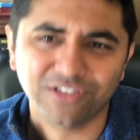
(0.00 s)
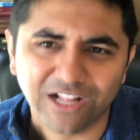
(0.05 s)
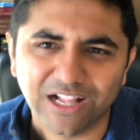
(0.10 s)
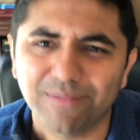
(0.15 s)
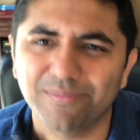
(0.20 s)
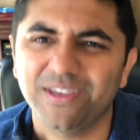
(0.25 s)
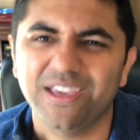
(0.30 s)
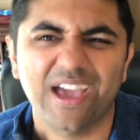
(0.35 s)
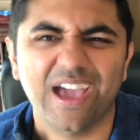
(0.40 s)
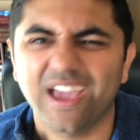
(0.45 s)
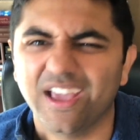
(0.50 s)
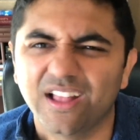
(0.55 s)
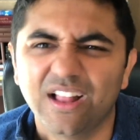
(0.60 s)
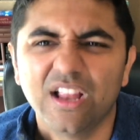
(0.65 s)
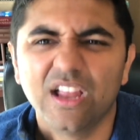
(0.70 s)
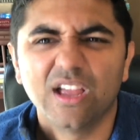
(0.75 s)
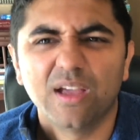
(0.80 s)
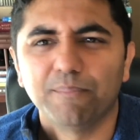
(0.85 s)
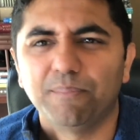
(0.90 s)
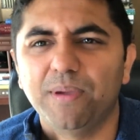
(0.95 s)
me, hey,
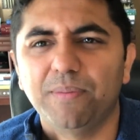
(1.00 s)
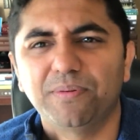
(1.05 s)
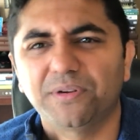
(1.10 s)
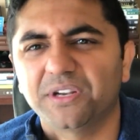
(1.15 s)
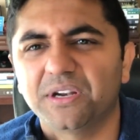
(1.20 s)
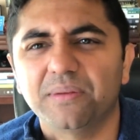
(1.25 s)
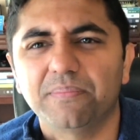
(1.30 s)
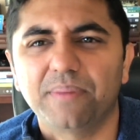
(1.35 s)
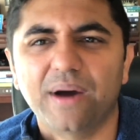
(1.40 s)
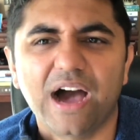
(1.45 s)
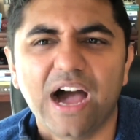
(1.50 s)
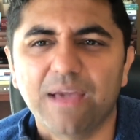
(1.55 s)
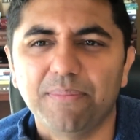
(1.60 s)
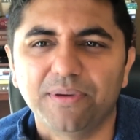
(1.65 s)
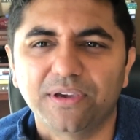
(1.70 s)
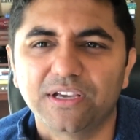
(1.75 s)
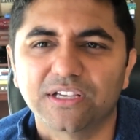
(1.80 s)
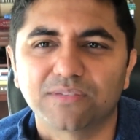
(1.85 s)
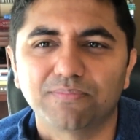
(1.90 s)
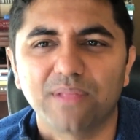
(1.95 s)
people didn't buy
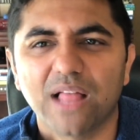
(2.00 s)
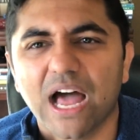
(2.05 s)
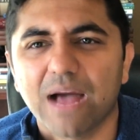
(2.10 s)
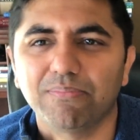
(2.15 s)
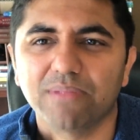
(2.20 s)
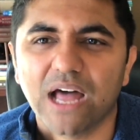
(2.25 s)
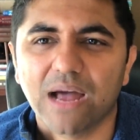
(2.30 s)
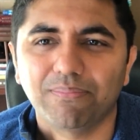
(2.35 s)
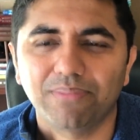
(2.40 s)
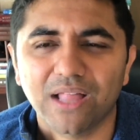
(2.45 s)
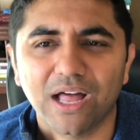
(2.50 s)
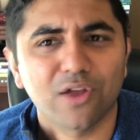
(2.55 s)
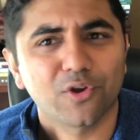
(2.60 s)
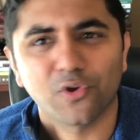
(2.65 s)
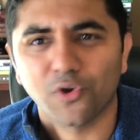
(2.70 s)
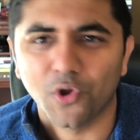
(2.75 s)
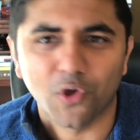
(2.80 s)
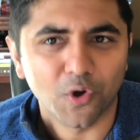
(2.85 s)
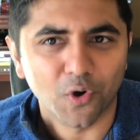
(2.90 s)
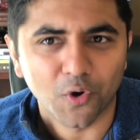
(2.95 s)
because blah blah blah,
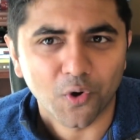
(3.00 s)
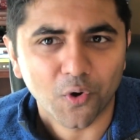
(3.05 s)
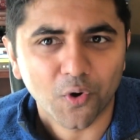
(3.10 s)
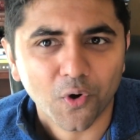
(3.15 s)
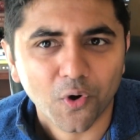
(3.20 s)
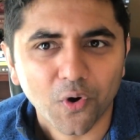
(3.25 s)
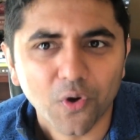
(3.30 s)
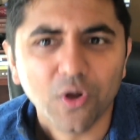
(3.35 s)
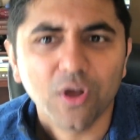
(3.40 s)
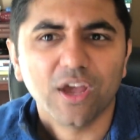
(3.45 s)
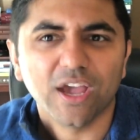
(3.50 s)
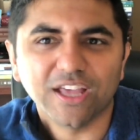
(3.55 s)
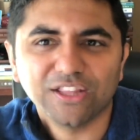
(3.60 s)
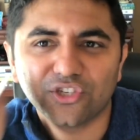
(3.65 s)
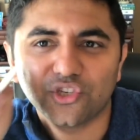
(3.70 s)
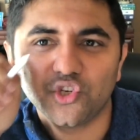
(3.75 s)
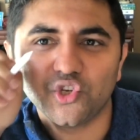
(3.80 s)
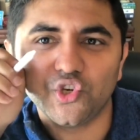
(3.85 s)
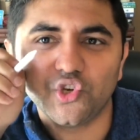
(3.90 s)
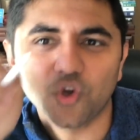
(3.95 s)
no,
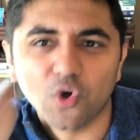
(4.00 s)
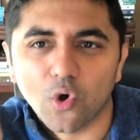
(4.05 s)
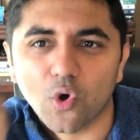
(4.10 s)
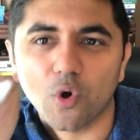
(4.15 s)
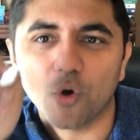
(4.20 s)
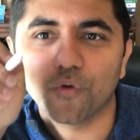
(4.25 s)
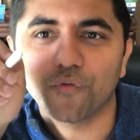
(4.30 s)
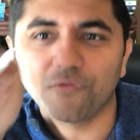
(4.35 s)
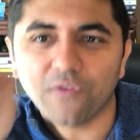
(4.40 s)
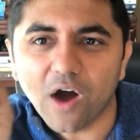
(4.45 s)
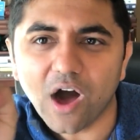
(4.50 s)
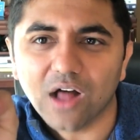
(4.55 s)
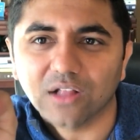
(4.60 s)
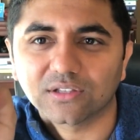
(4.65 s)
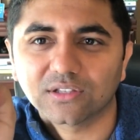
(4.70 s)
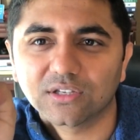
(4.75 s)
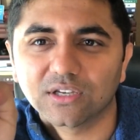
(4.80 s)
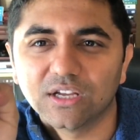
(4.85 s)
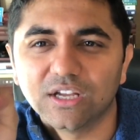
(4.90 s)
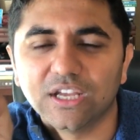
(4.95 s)
it's your
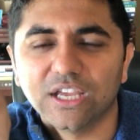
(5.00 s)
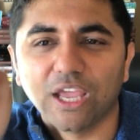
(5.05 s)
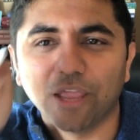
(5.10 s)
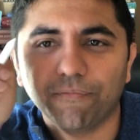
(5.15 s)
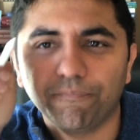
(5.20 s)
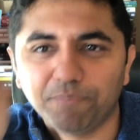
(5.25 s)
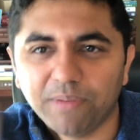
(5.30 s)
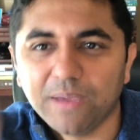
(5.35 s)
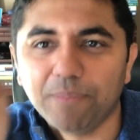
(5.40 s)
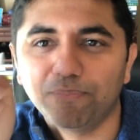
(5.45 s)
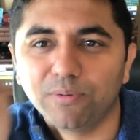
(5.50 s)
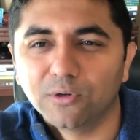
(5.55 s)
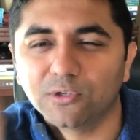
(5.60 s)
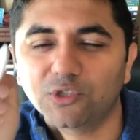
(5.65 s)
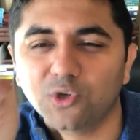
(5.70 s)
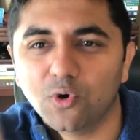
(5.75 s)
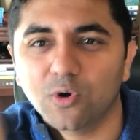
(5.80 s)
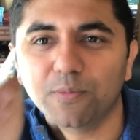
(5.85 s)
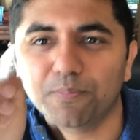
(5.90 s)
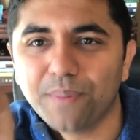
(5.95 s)
fault. If people
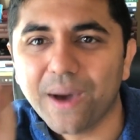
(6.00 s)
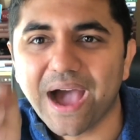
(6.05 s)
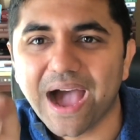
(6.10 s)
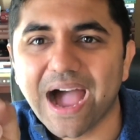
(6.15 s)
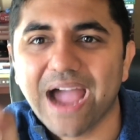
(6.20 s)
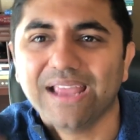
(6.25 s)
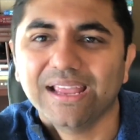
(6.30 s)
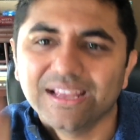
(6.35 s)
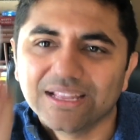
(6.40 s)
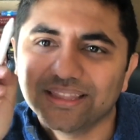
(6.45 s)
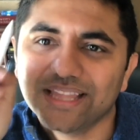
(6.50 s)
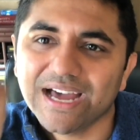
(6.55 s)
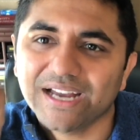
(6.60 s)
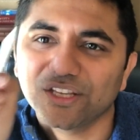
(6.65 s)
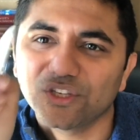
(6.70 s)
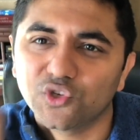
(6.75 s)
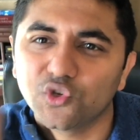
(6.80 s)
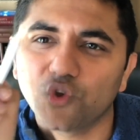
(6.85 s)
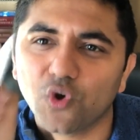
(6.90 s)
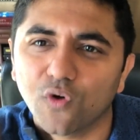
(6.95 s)
don't buy, that
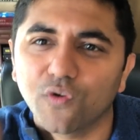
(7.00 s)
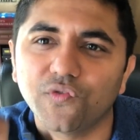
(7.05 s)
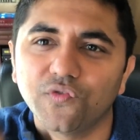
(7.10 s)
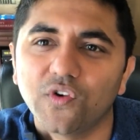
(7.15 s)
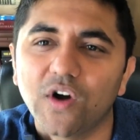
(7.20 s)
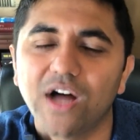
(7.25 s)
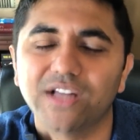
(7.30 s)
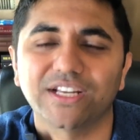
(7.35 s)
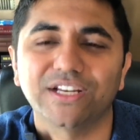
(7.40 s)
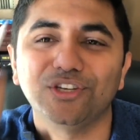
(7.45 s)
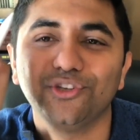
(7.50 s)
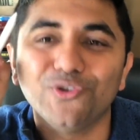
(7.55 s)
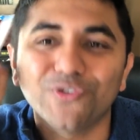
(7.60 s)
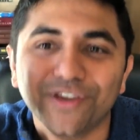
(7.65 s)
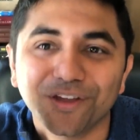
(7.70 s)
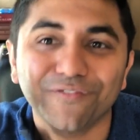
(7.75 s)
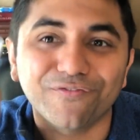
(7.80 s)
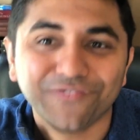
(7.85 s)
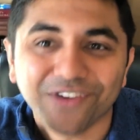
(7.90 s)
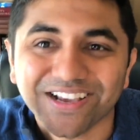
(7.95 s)
is your fault, and you
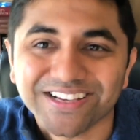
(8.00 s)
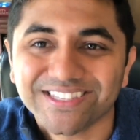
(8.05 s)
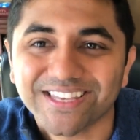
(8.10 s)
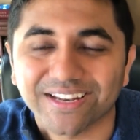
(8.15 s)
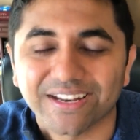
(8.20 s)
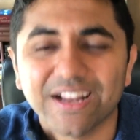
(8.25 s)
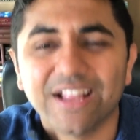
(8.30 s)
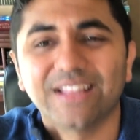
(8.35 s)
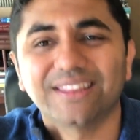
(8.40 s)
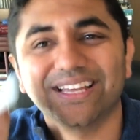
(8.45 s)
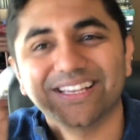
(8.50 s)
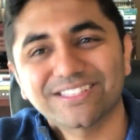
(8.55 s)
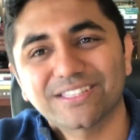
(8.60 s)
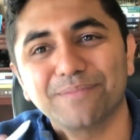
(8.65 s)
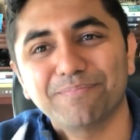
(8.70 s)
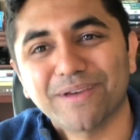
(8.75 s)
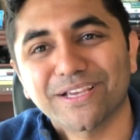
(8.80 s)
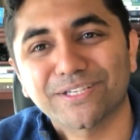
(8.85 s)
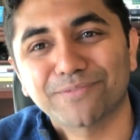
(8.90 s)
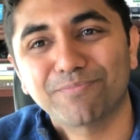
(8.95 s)
can fix it. That's the
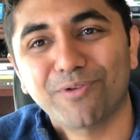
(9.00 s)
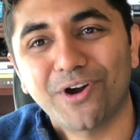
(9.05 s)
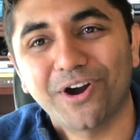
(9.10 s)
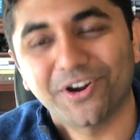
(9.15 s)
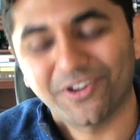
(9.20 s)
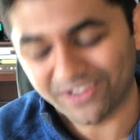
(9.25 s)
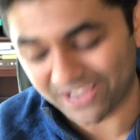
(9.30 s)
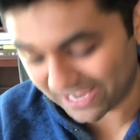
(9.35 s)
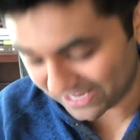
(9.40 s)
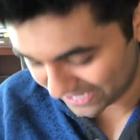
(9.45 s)
best part. Okay.